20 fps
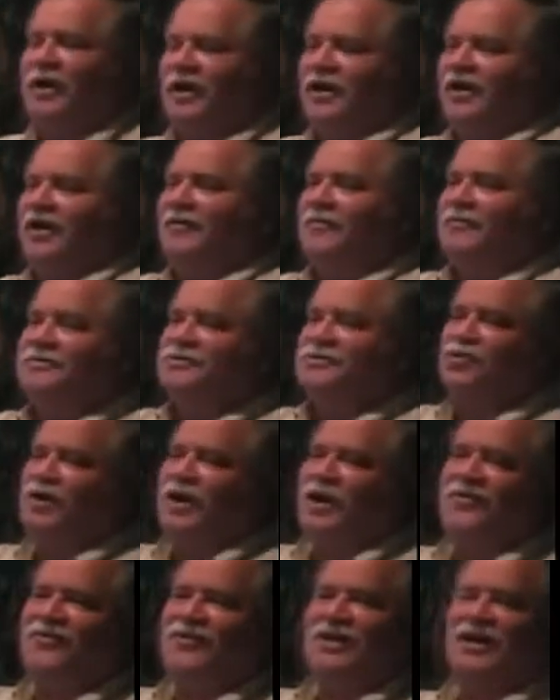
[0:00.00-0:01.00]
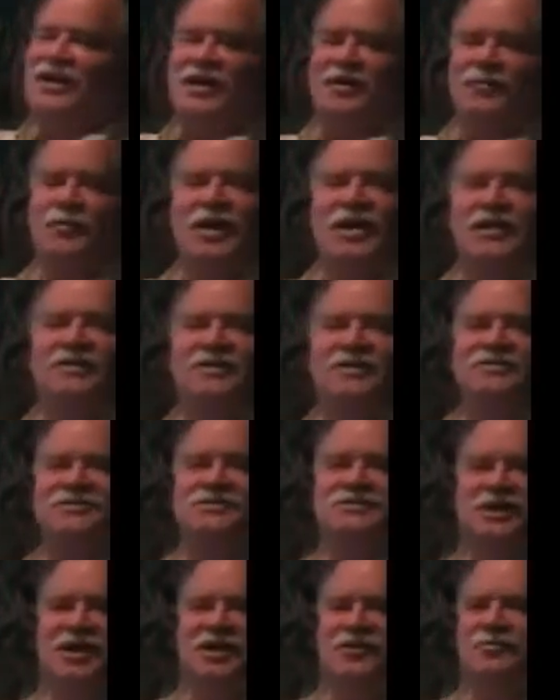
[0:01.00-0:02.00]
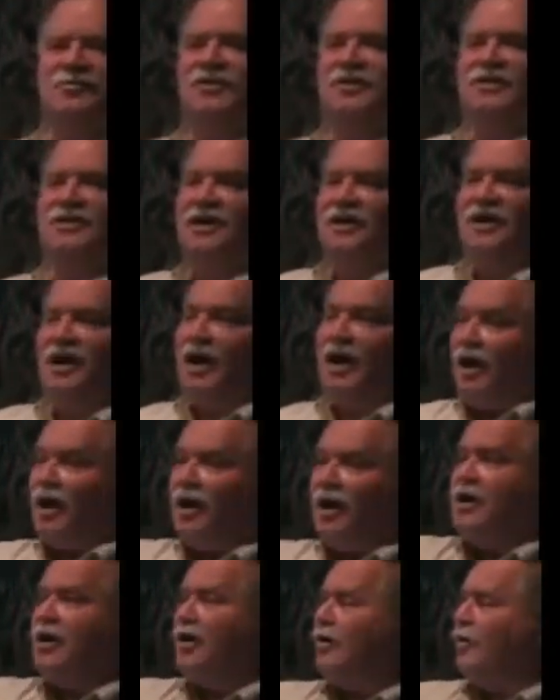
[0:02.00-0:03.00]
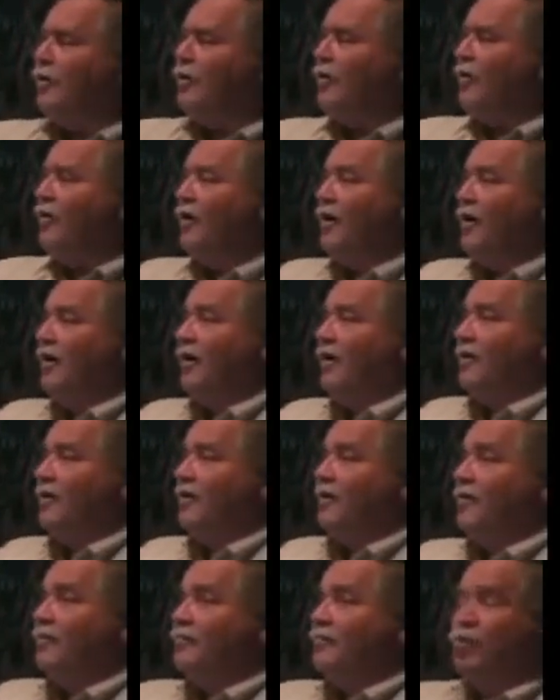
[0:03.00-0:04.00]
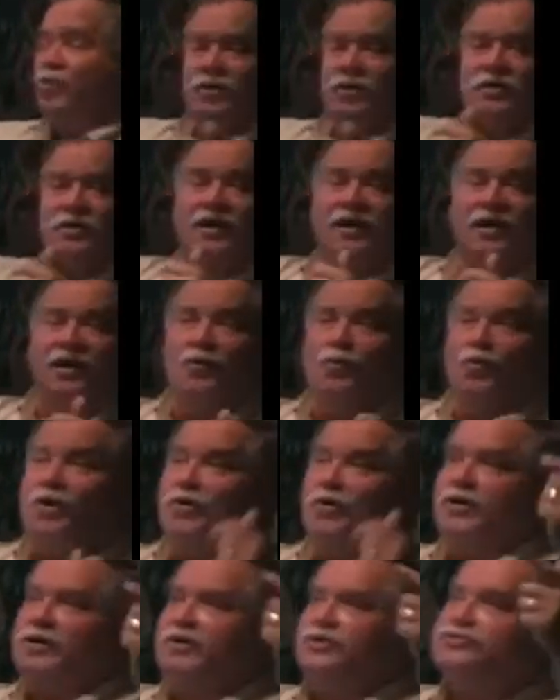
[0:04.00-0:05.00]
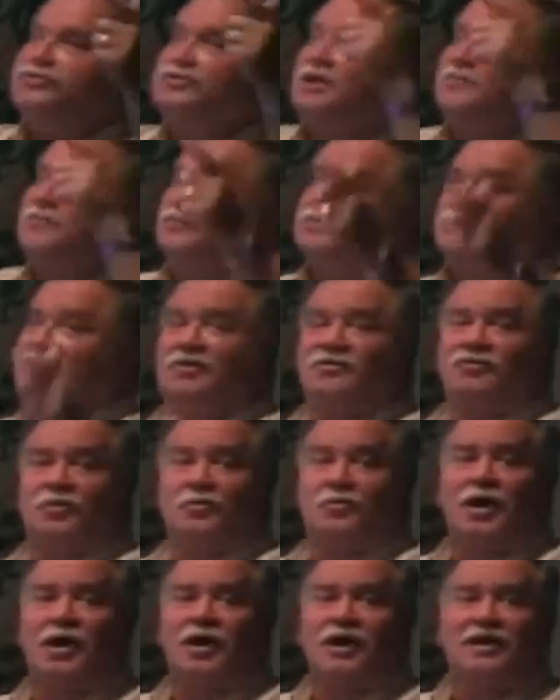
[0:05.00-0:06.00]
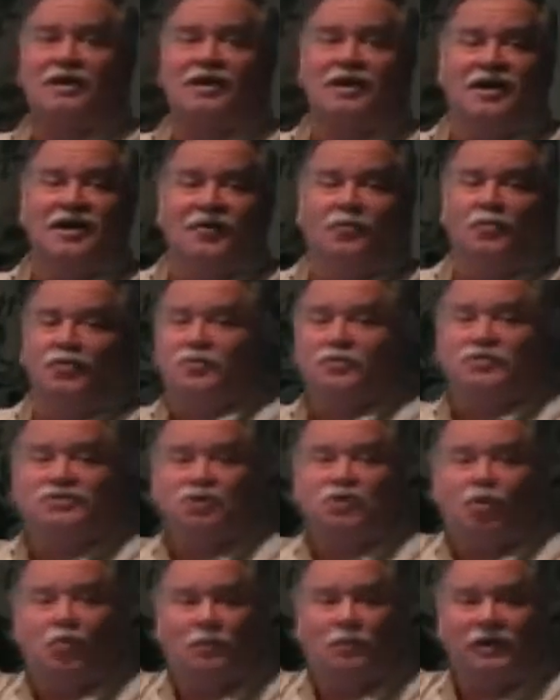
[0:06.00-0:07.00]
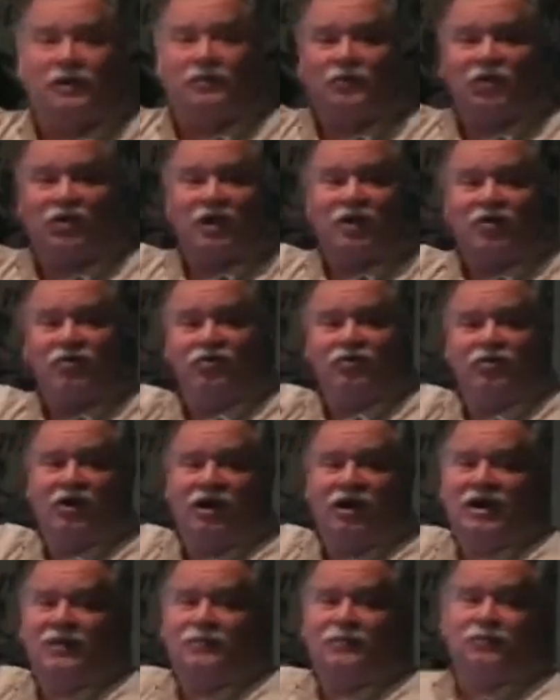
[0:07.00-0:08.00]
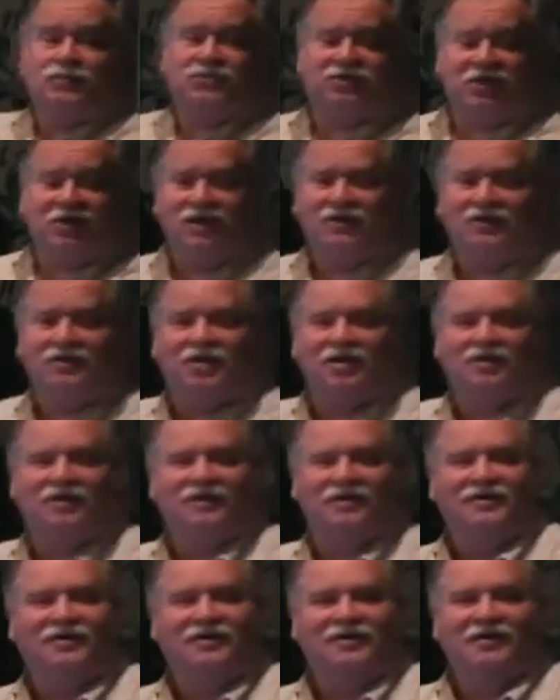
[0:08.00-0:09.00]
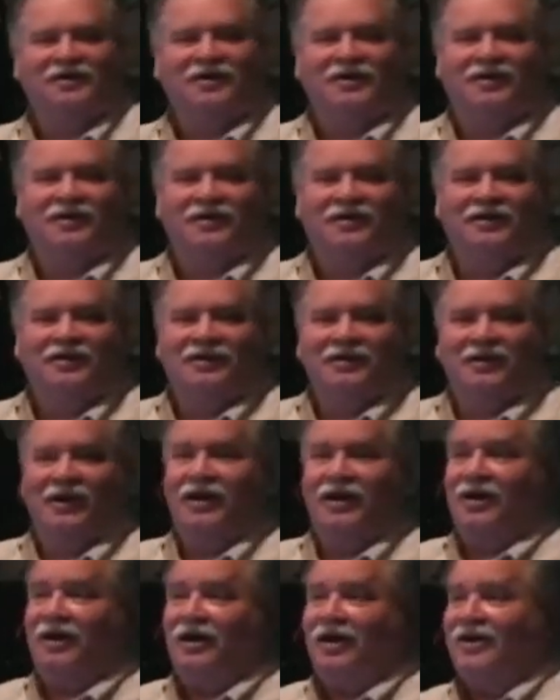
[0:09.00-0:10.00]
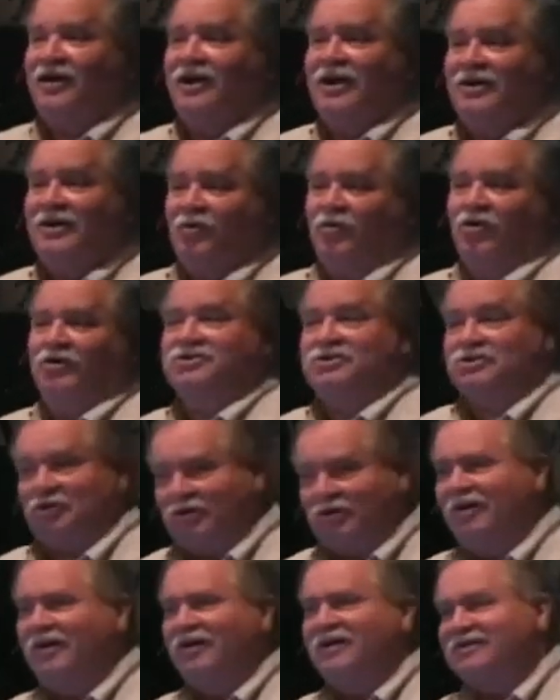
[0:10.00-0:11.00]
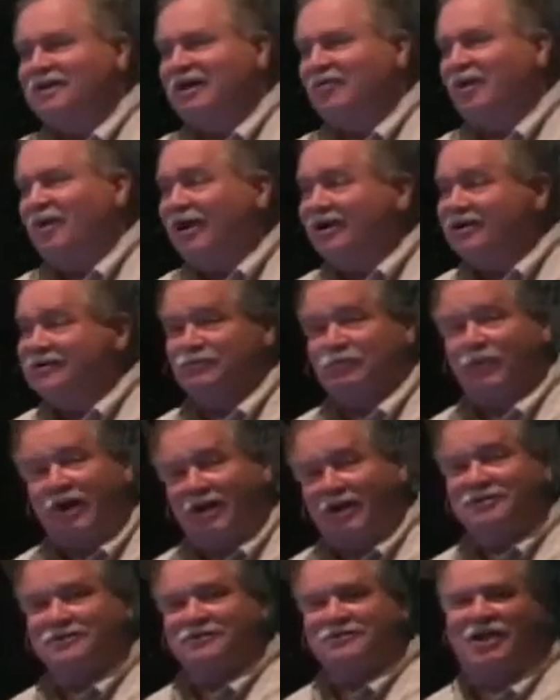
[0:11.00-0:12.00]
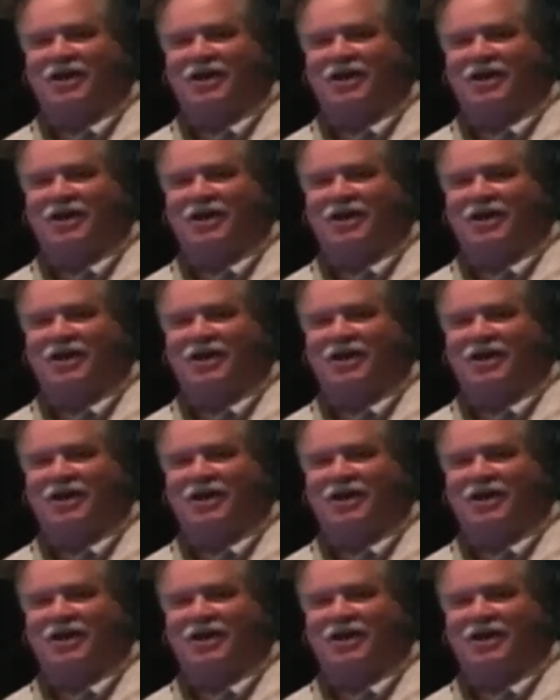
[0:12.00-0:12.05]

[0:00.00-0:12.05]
And I was driving and I made this statement I know, Lord, we only use 10% of our mind. Would you open up the other 90%? I, I need more storage. I'm out of space.